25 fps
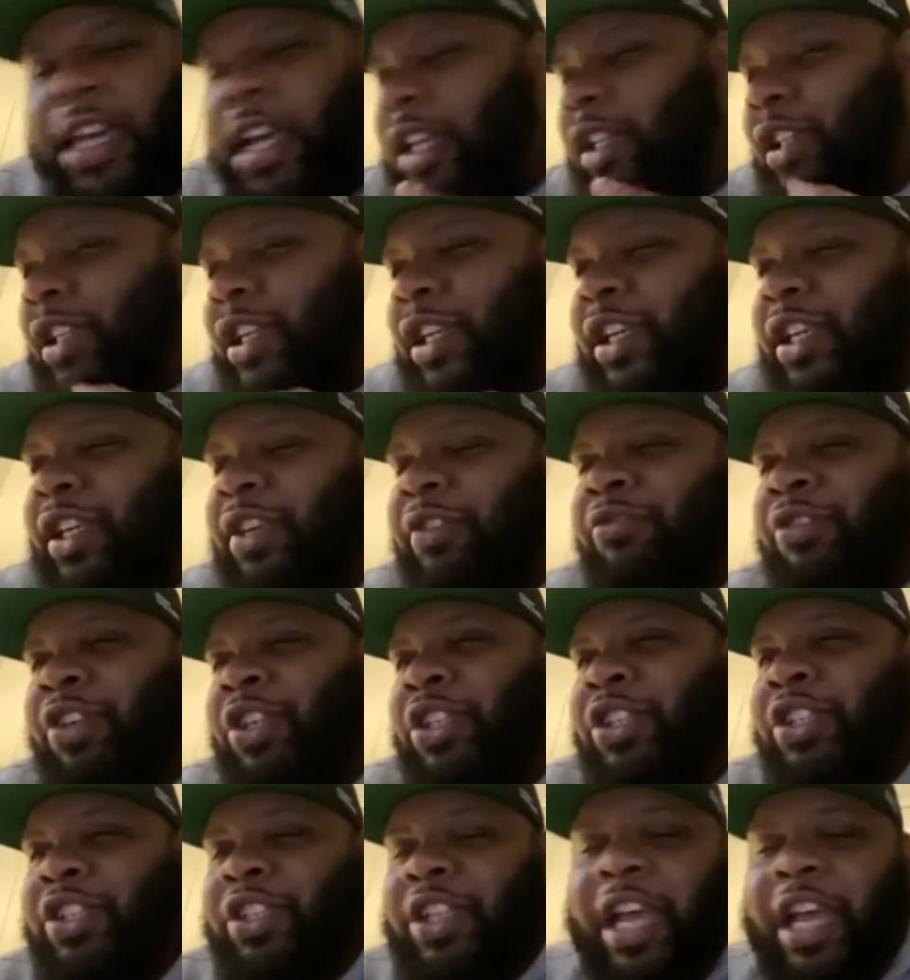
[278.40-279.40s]
I think it
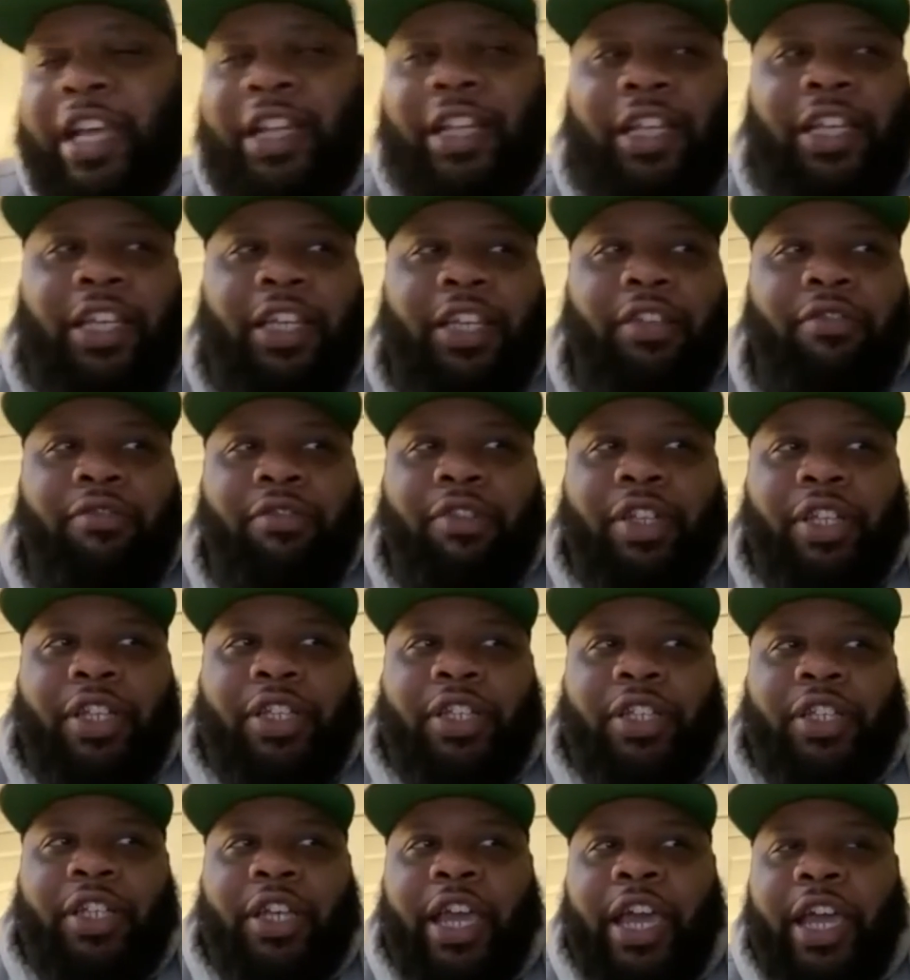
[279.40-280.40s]
was
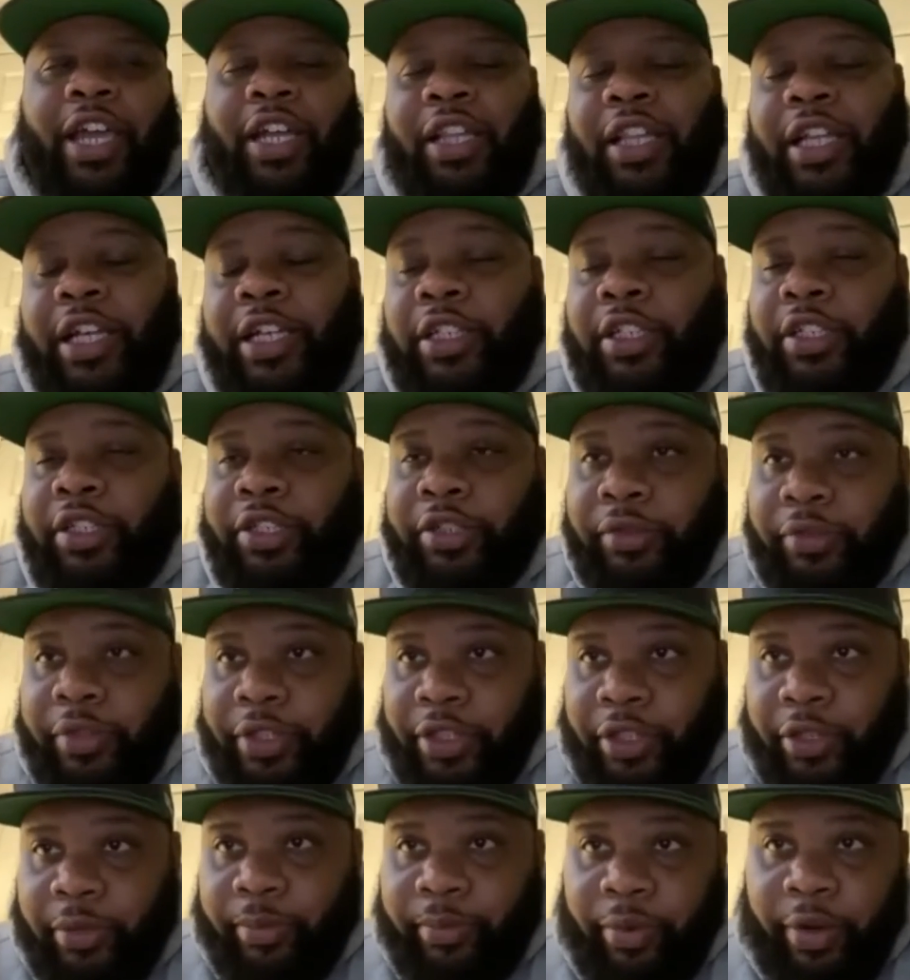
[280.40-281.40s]
had a lot to do with
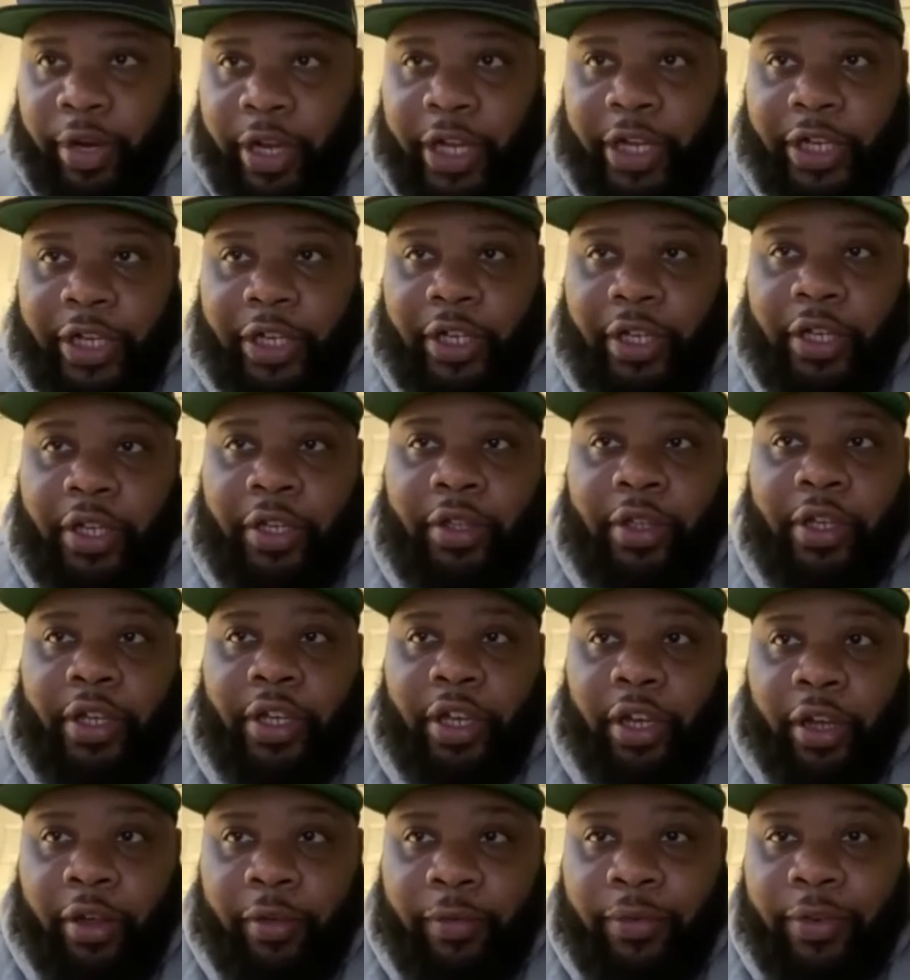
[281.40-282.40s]
the branding,
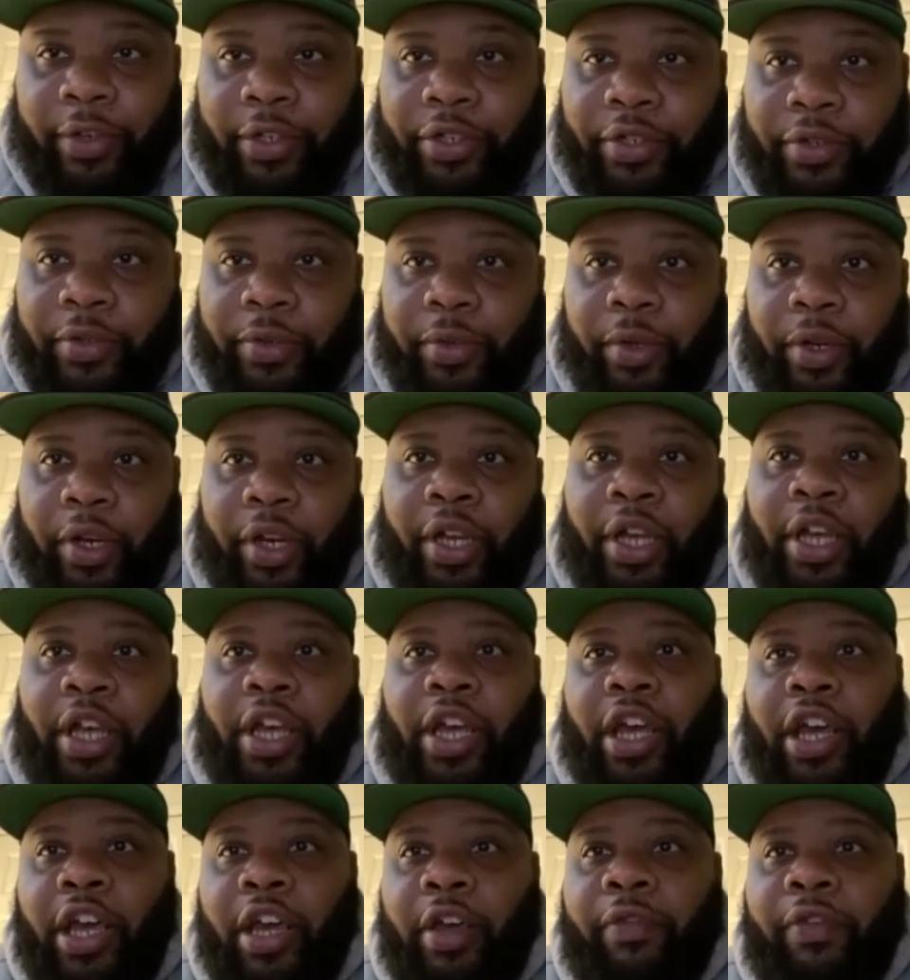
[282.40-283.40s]
for sure,
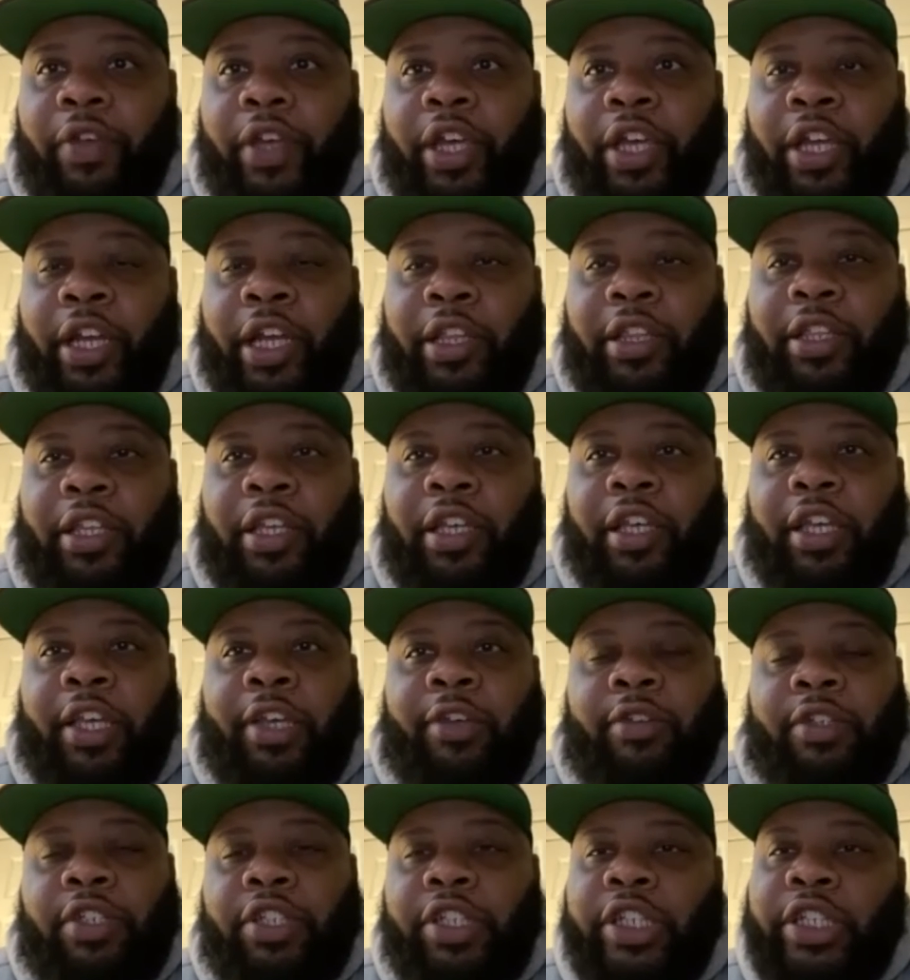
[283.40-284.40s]
of it. And I think it
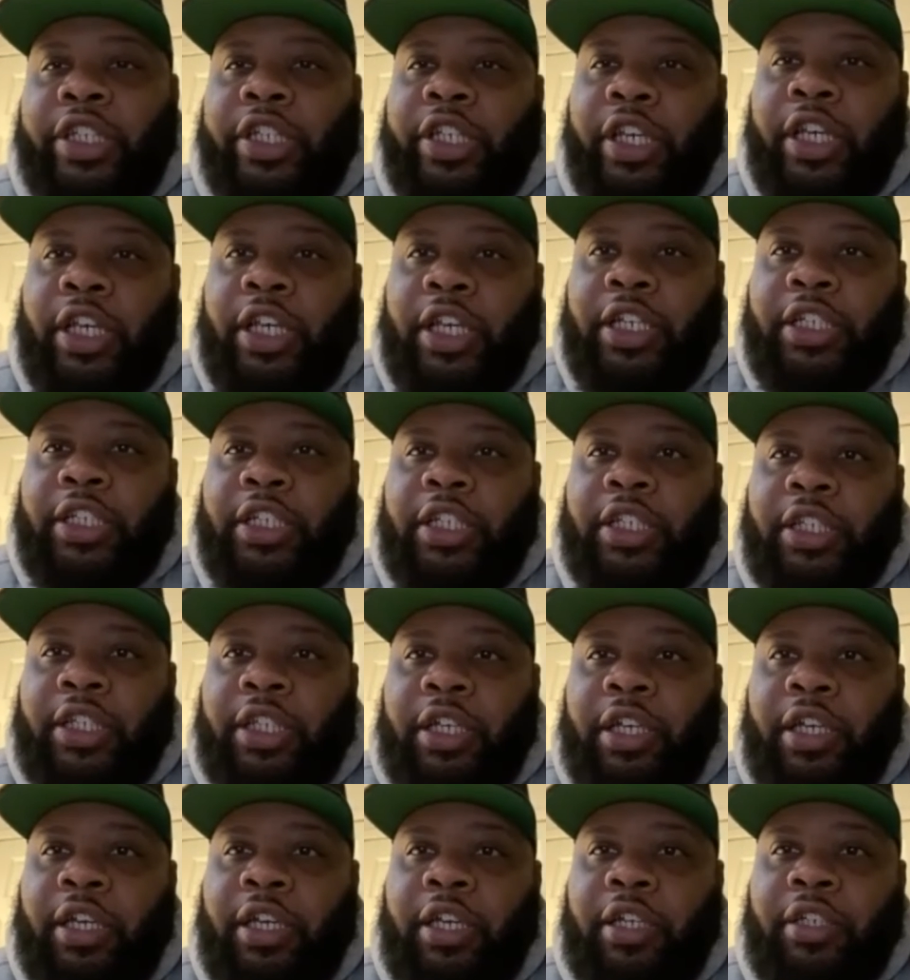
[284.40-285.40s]
was just an easy
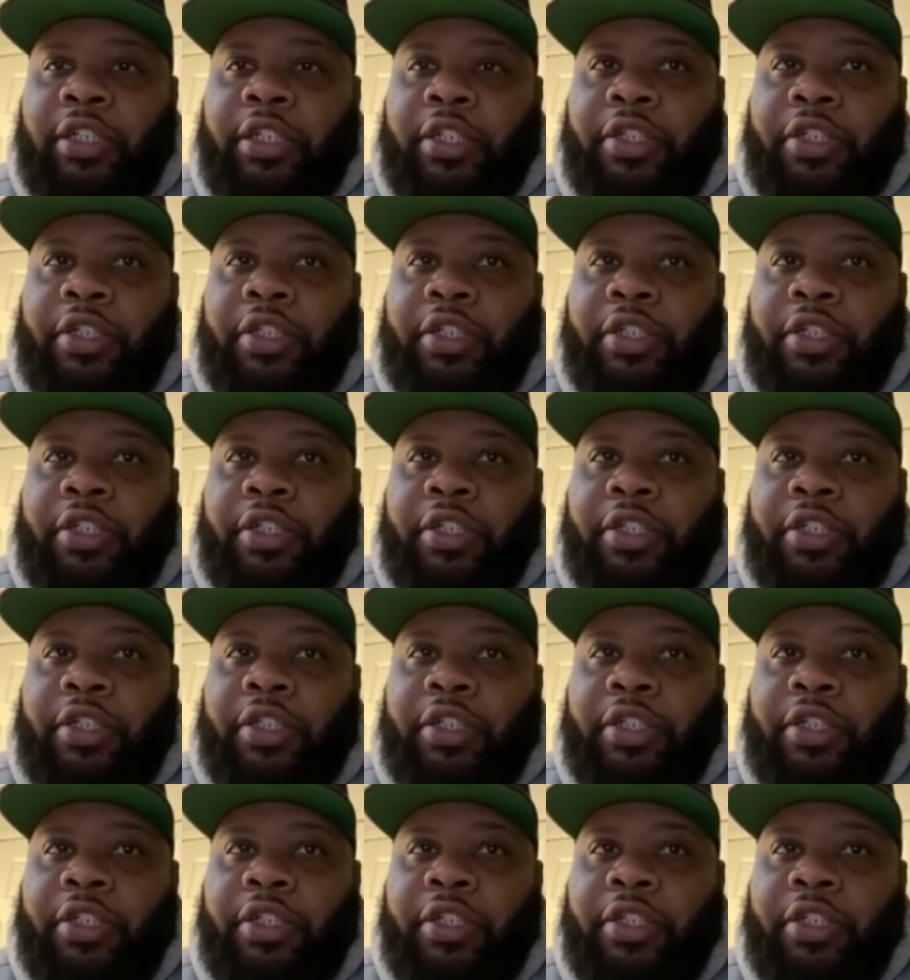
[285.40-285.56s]
thing